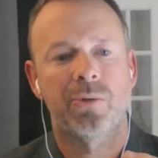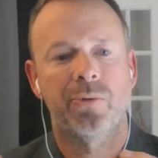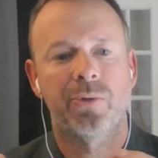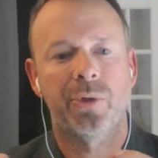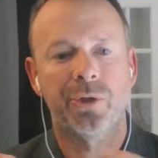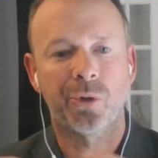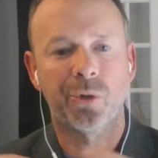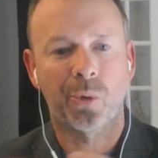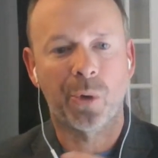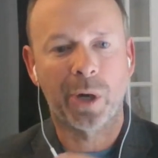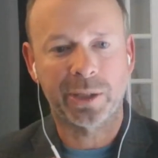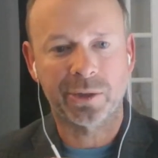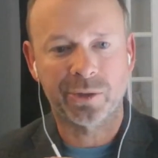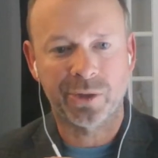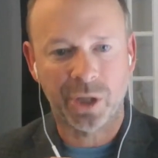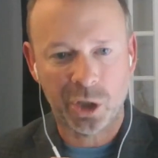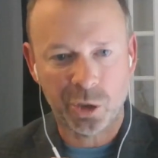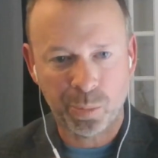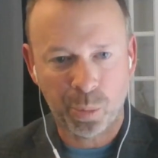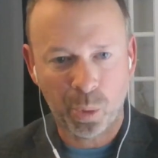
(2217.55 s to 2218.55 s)
the direct
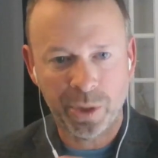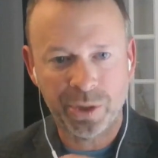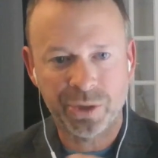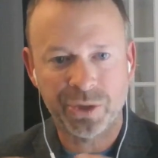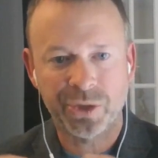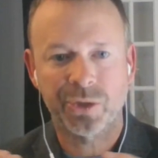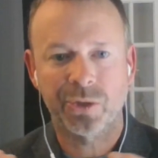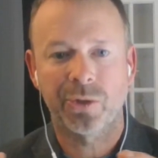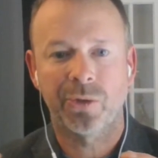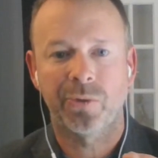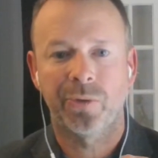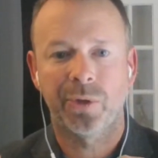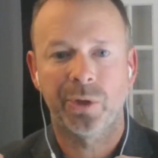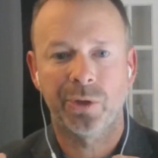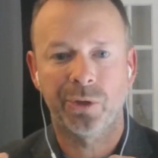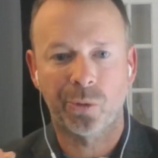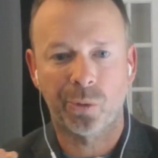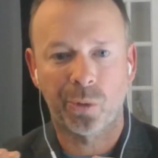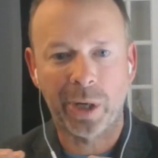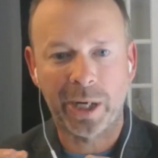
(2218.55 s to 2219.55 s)
touch points, the
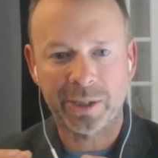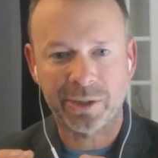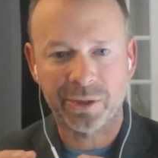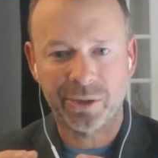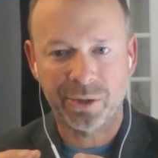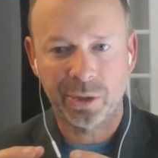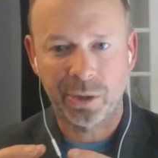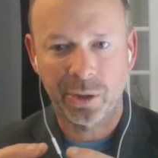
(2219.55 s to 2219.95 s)
direct